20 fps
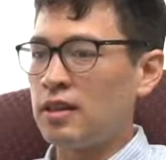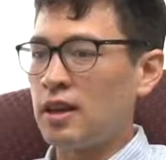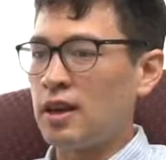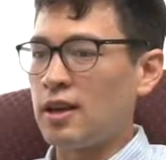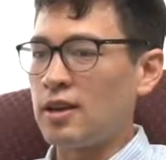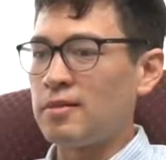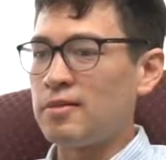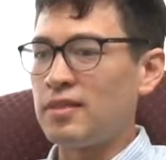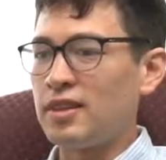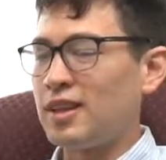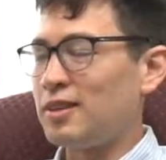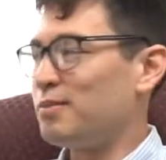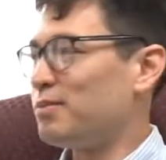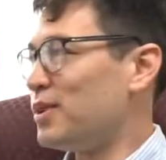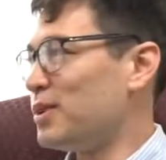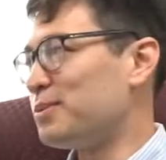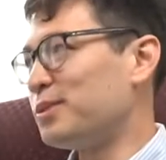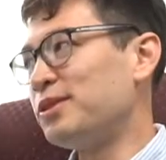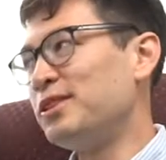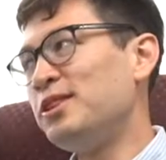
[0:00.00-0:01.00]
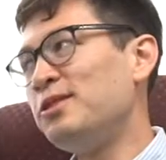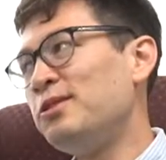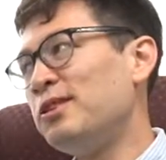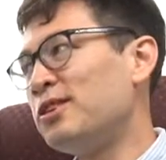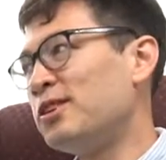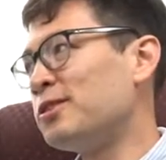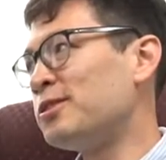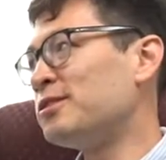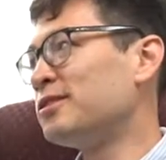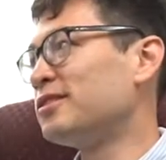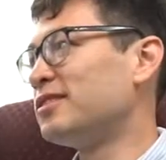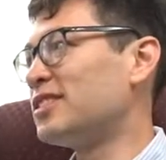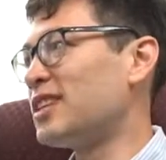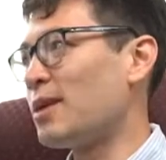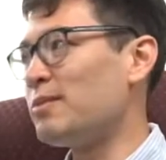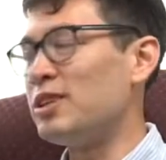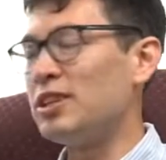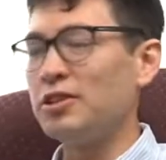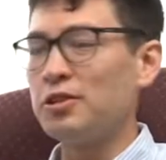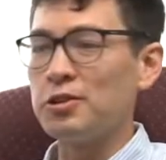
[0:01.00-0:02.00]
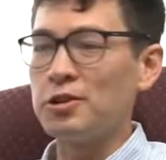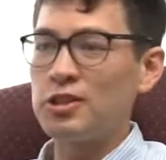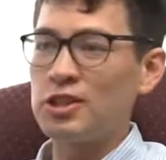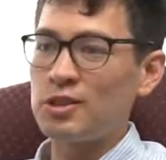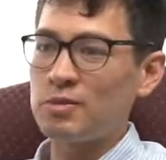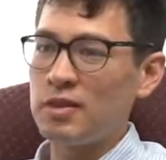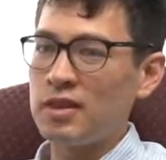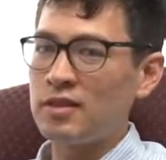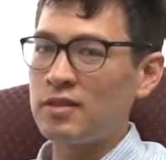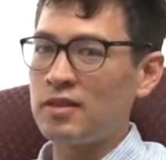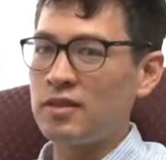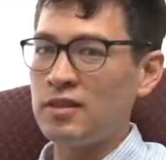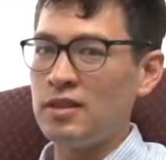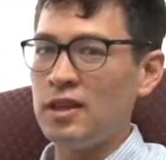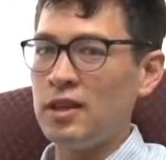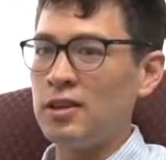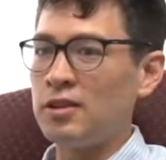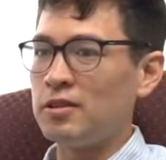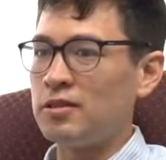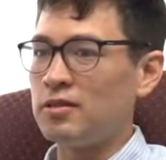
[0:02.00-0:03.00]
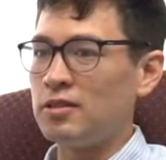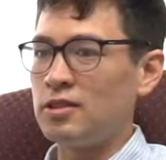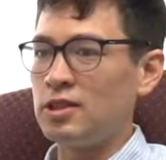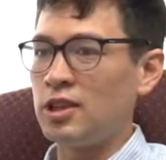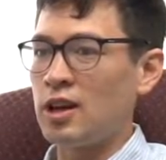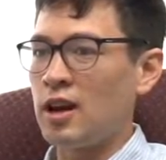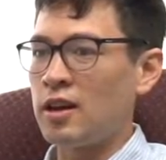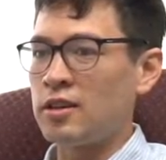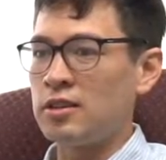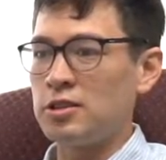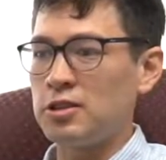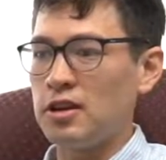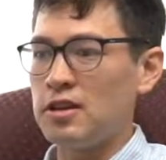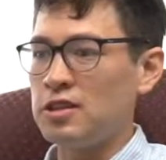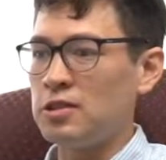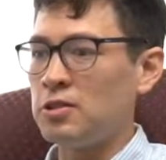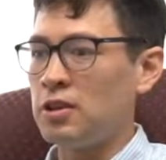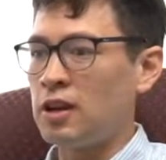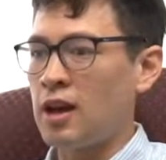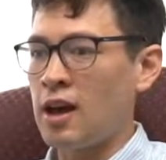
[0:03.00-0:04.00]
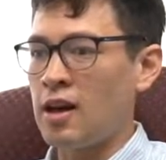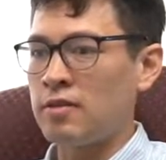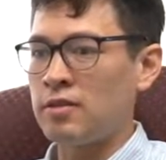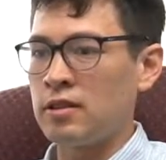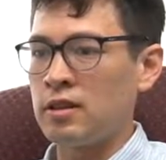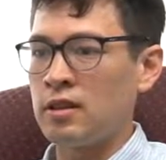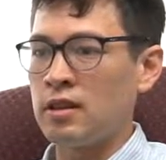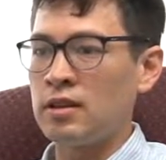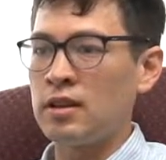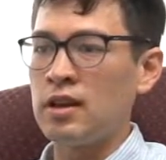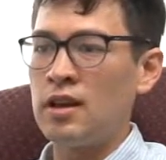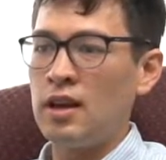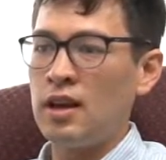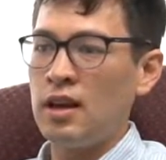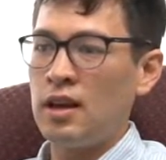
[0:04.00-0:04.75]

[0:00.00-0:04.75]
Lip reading: That people, Tommy and Laura Smith, John and Tracy Kavanaugh,